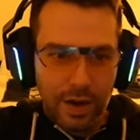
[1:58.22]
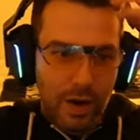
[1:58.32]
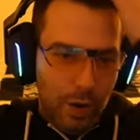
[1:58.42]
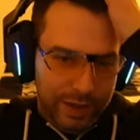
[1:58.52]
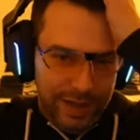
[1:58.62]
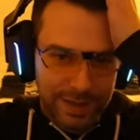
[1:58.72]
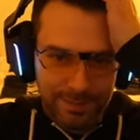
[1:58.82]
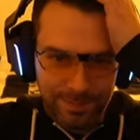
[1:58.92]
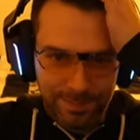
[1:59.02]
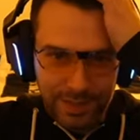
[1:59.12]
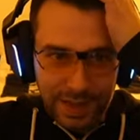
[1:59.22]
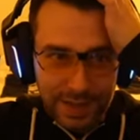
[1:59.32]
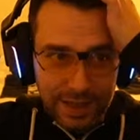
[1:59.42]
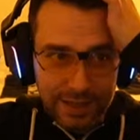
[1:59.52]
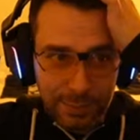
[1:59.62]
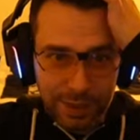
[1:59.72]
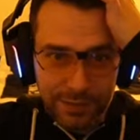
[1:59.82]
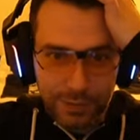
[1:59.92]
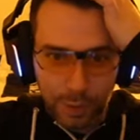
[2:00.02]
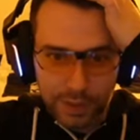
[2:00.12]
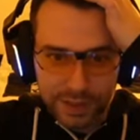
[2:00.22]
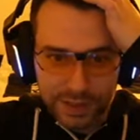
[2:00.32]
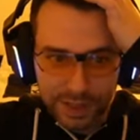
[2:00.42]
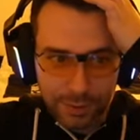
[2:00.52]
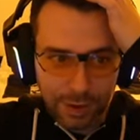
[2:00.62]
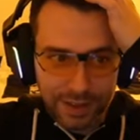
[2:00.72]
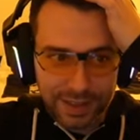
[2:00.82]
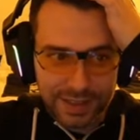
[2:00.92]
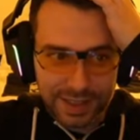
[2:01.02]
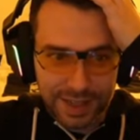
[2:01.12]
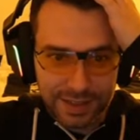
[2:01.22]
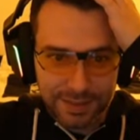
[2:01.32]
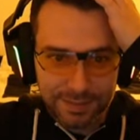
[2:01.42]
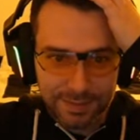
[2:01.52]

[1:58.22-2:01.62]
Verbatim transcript: Okay, let's reinforce and try this again.